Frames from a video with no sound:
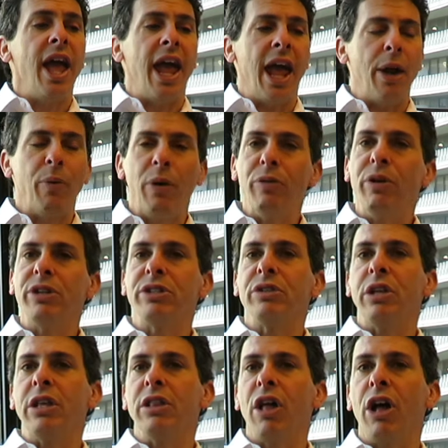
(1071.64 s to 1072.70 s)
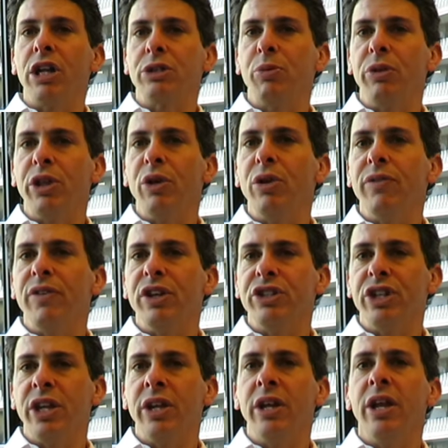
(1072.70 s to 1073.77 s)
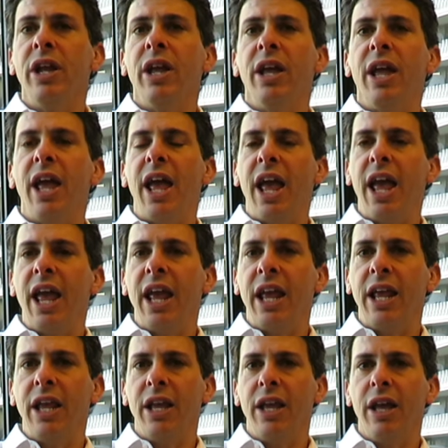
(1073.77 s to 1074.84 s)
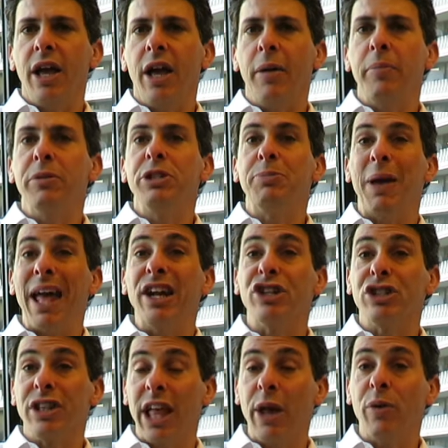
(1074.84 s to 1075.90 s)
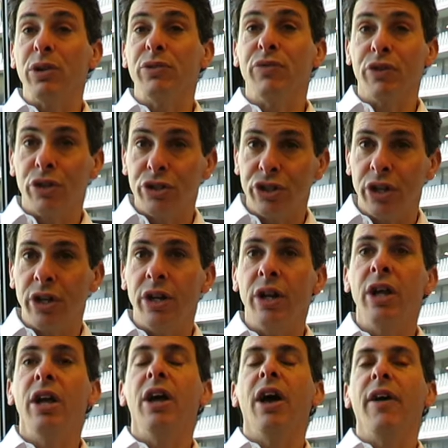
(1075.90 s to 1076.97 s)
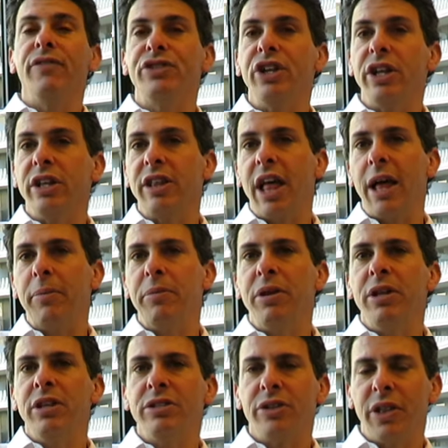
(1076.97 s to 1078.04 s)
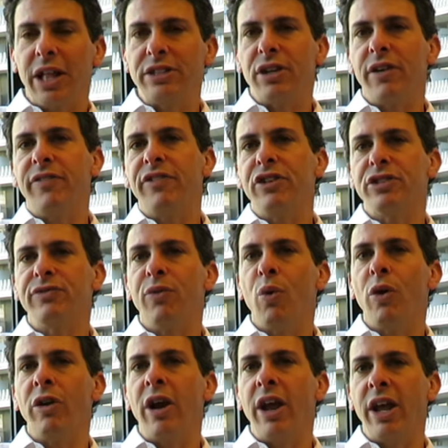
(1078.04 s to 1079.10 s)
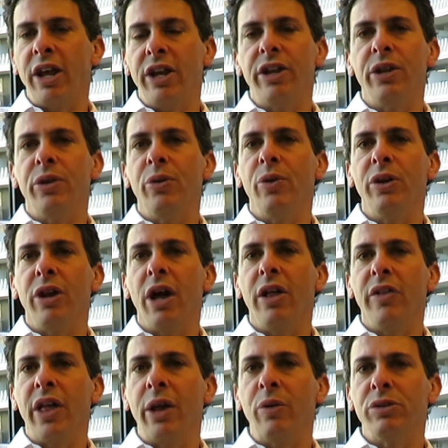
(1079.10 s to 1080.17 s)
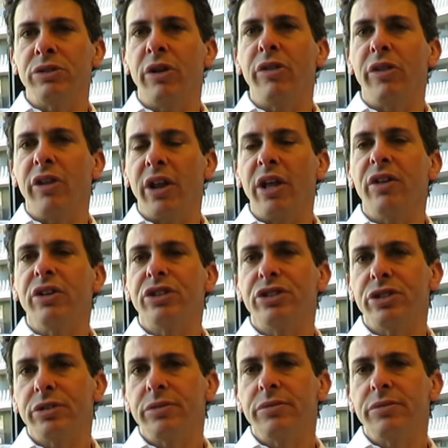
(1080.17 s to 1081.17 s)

And we recently launched with Univision a um, Spanish language version of City Lab. So that's our first foray into a language other than English.